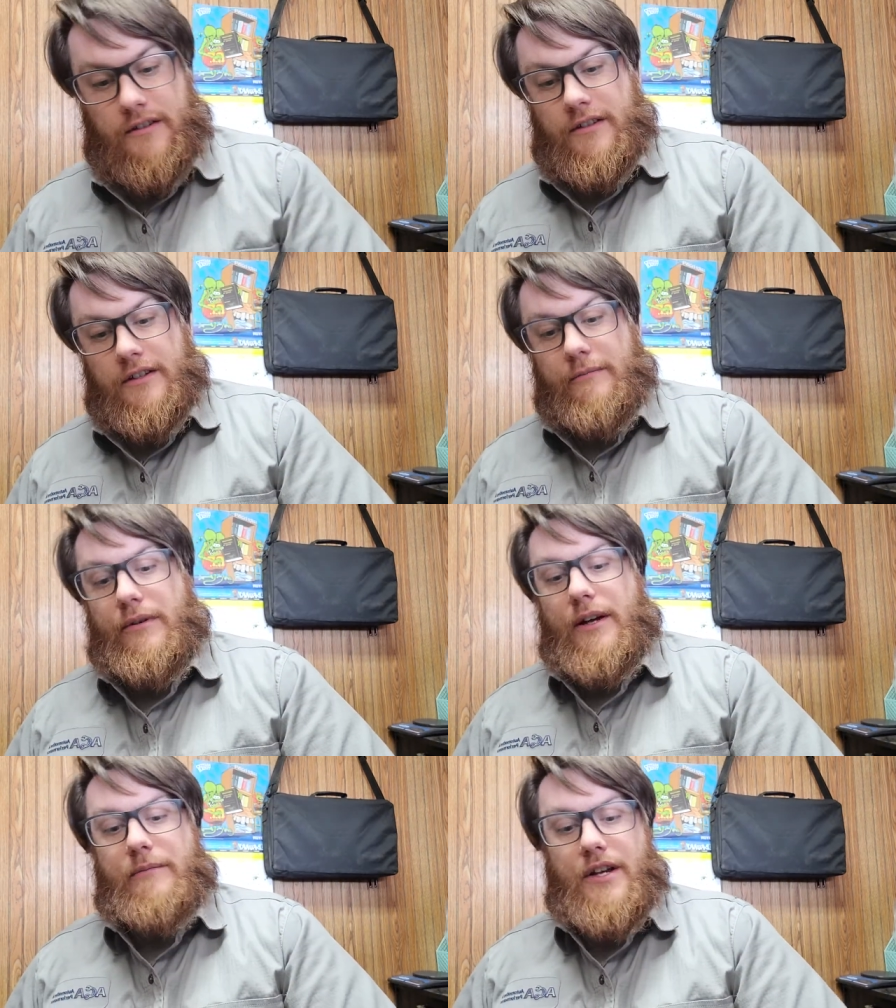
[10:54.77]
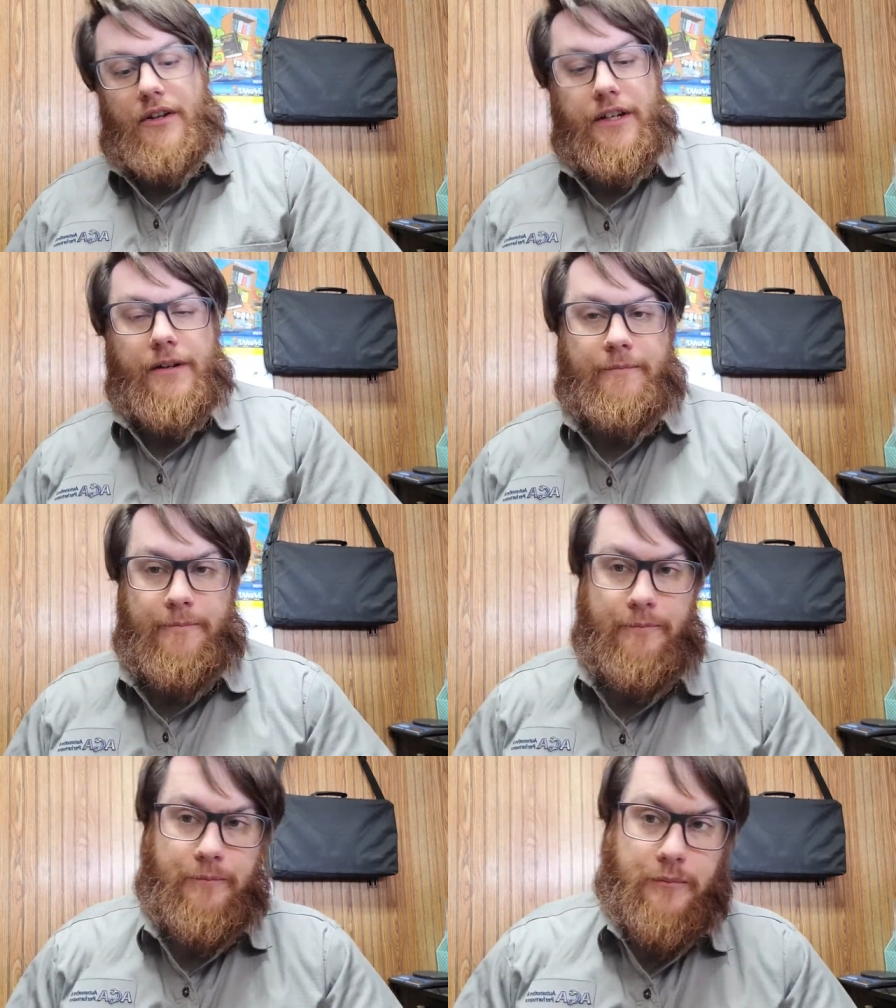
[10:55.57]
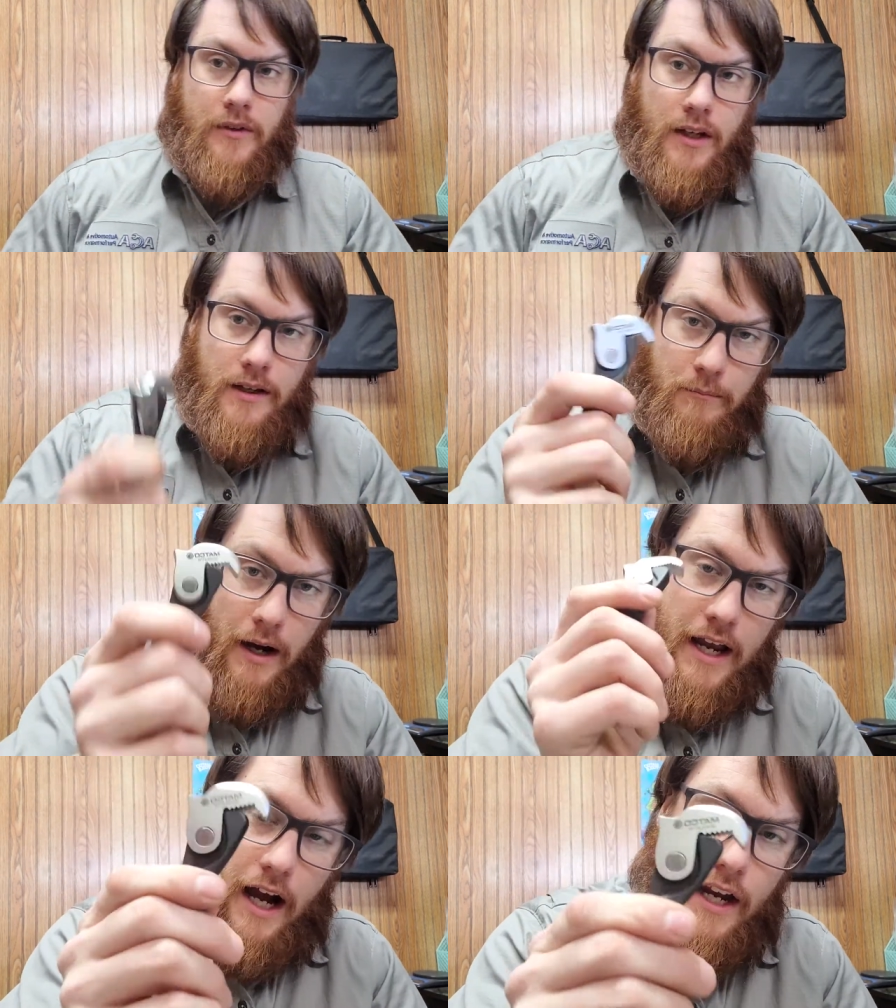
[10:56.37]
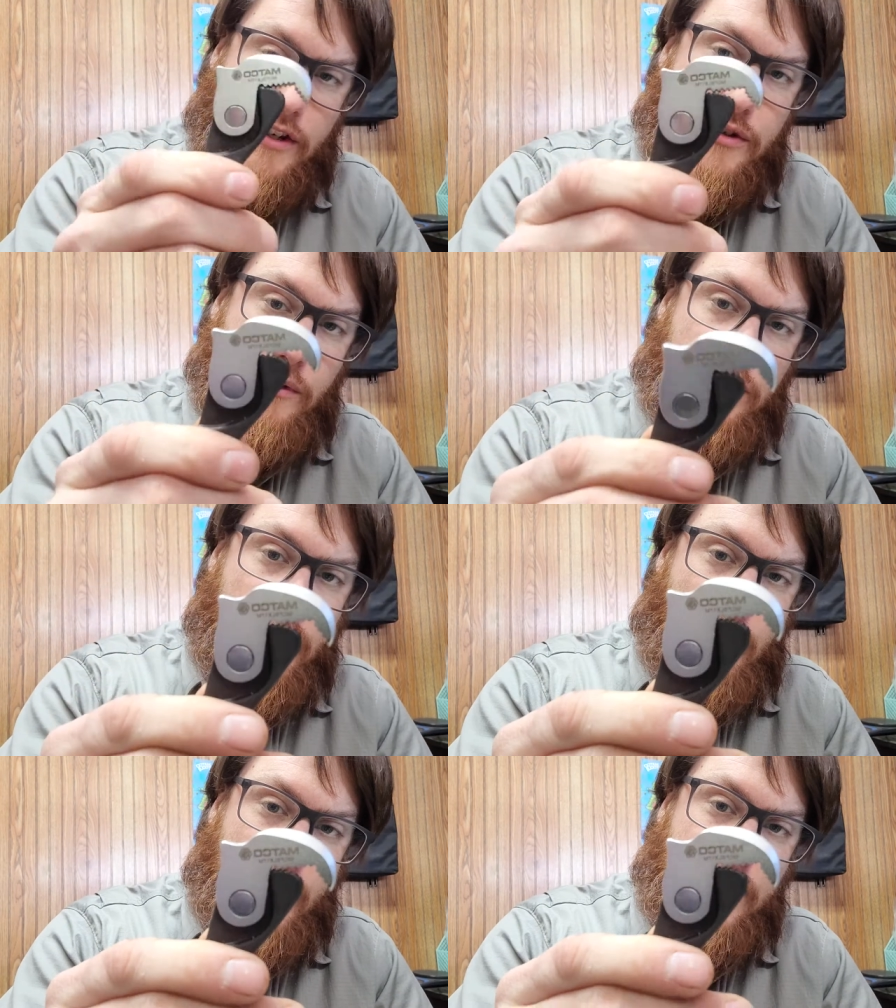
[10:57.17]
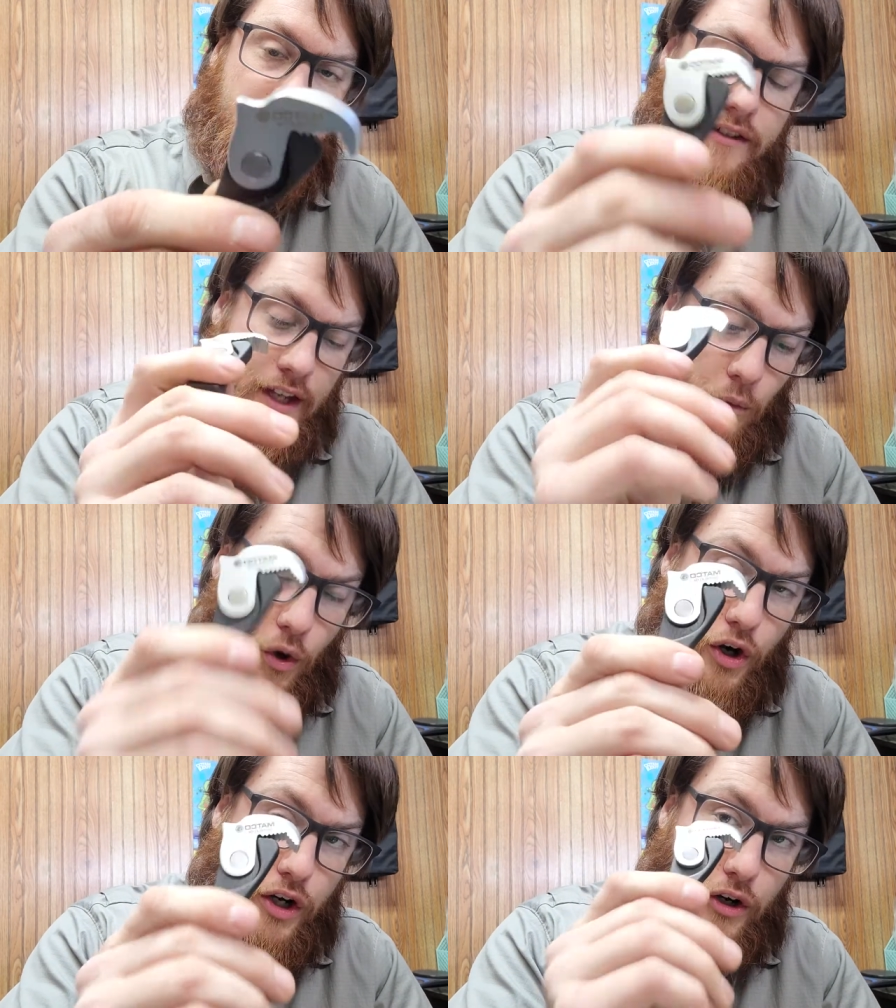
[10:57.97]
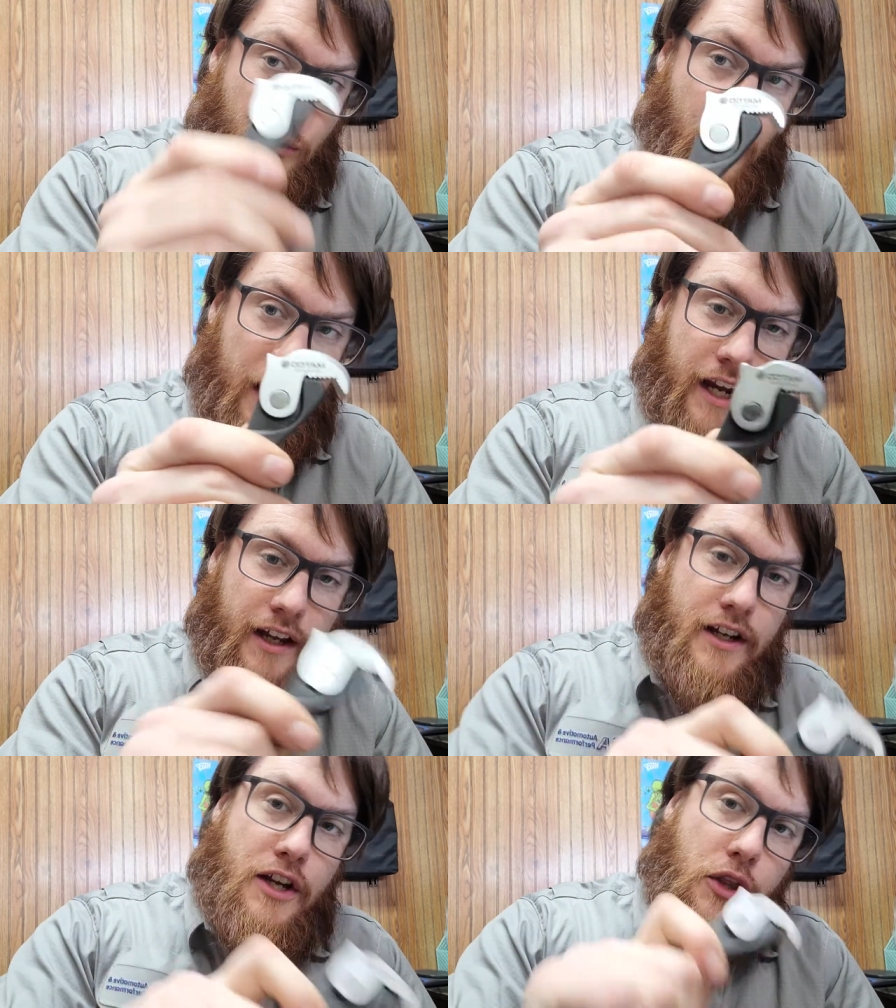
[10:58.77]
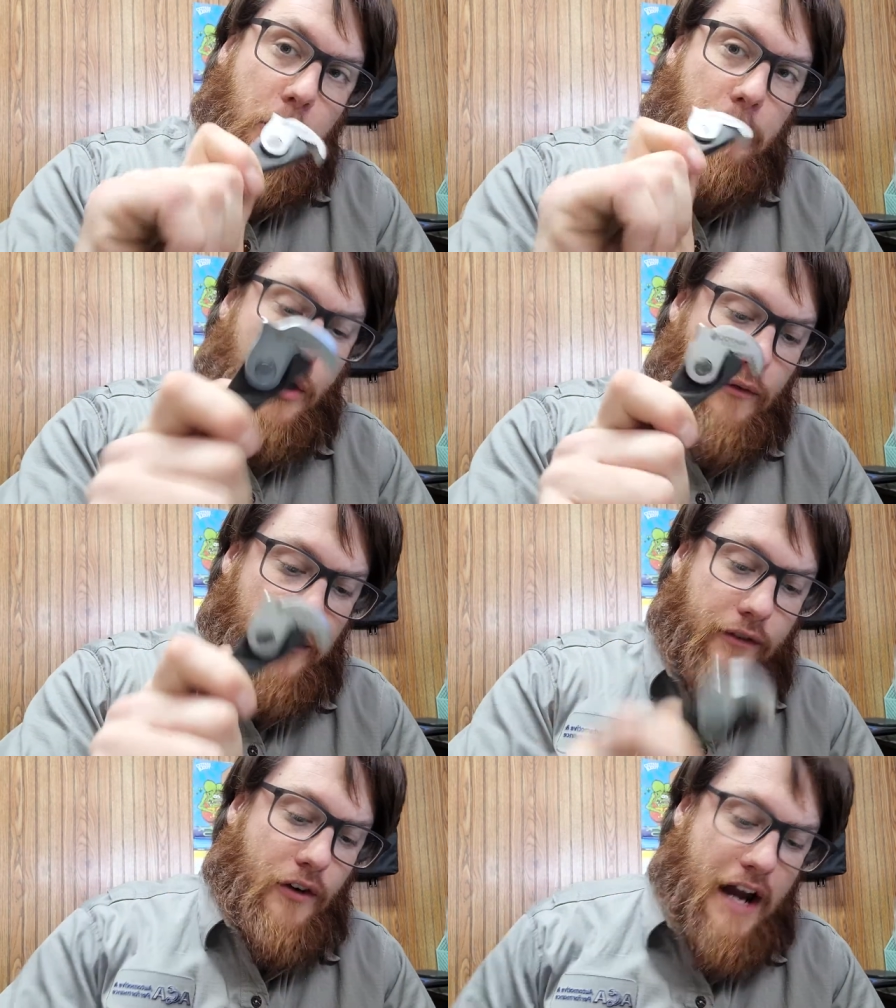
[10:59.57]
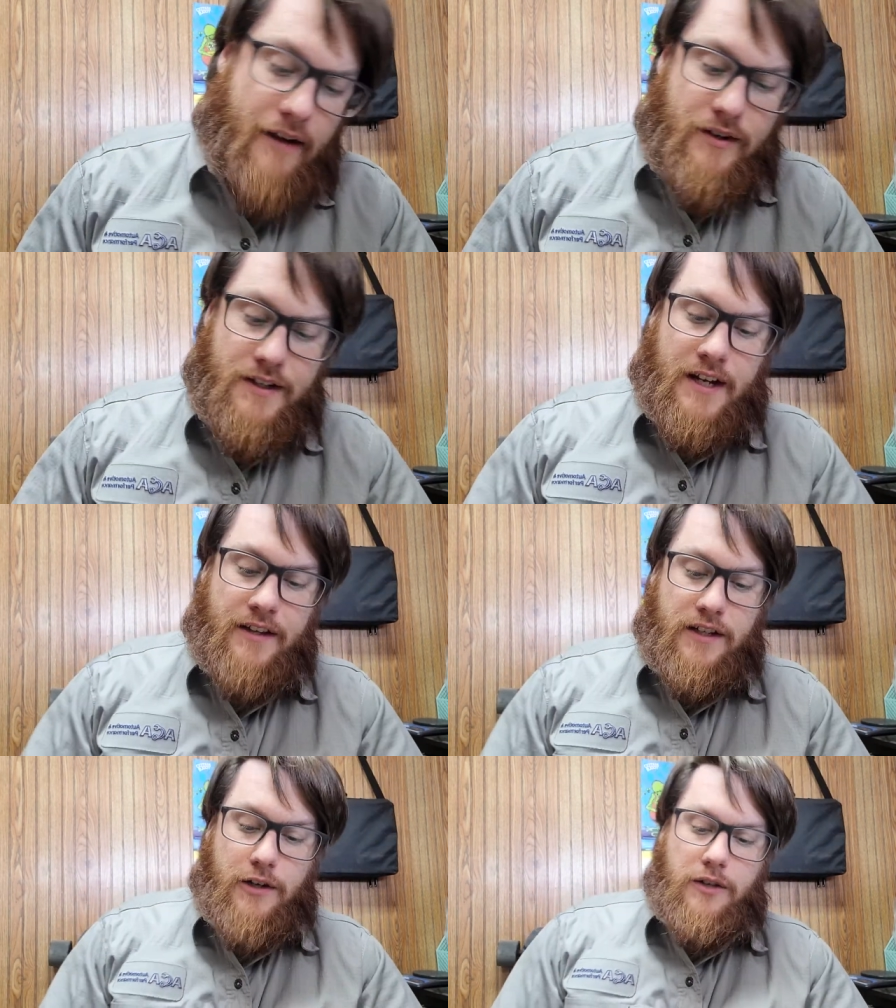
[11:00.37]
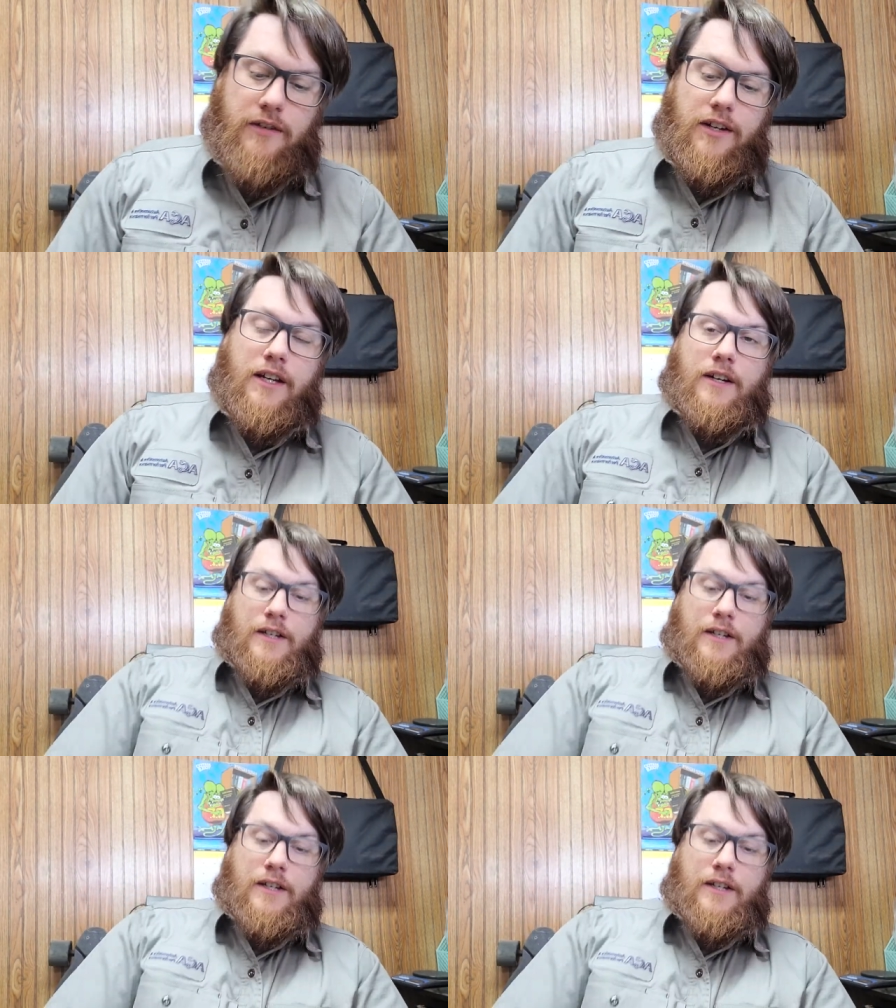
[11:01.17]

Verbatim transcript: But I'm telling you, my honest review on these, they work great. They're perfect for having inside the UTV.